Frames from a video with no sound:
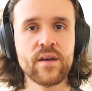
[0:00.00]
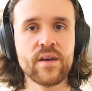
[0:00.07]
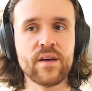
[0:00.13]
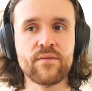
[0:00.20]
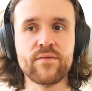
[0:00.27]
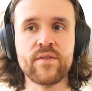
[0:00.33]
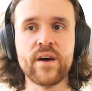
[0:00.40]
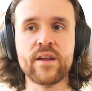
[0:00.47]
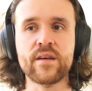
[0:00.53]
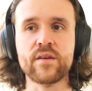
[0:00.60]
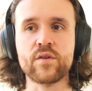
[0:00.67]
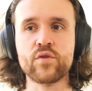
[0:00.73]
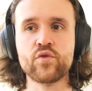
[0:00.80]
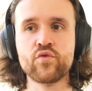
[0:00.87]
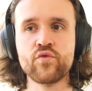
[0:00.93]
If that
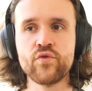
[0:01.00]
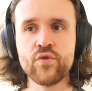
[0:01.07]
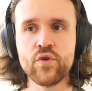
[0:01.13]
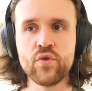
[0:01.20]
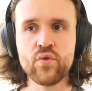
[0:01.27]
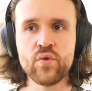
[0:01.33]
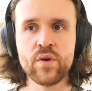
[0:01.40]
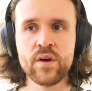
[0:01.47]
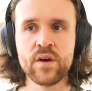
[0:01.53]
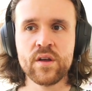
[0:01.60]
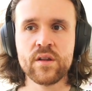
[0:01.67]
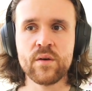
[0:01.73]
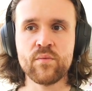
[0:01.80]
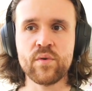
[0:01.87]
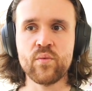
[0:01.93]
is true,
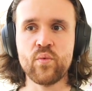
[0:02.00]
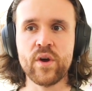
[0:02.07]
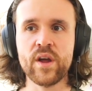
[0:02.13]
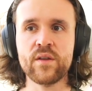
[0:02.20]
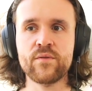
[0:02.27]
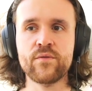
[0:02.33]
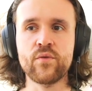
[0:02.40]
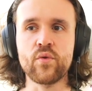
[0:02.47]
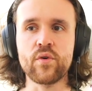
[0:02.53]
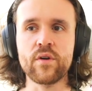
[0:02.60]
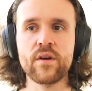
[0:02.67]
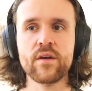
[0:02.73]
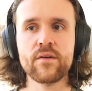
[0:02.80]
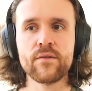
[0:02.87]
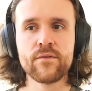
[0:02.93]
then we wait for
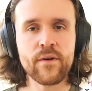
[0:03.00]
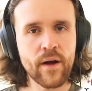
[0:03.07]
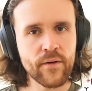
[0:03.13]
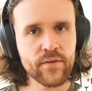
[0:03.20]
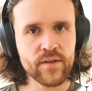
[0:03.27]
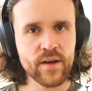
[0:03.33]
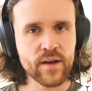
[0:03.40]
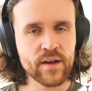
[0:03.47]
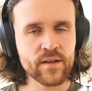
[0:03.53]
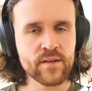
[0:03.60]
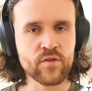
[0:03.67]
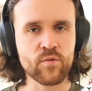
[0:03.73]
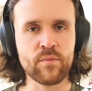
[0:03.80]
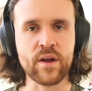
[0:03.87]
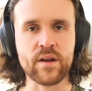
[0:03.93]
5
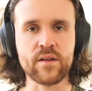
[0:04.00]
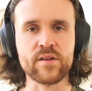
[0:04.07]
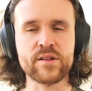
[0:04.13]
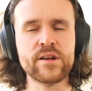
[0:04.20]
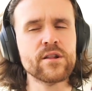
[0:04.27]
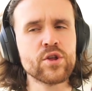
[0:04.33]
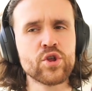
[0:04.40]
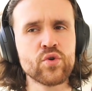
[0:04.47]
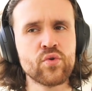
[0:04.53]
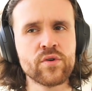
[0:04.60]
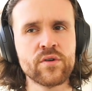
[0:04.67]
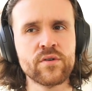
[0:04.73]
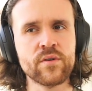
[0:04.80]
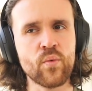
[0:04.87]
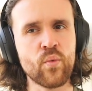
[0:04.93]
seconds to make this a little
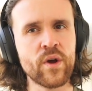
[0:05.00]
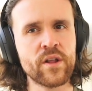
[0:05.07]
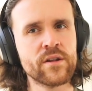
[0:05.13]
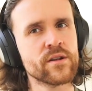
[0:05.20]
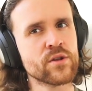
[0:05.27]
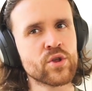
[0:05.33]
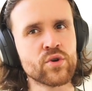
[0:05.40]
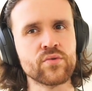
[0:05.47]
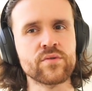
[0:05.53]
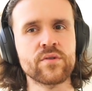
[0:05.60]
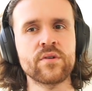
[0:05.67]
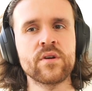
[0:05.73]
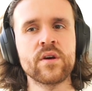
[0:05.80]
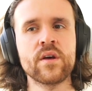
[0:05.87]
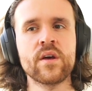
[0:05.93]
shorter, to wait a little shorter,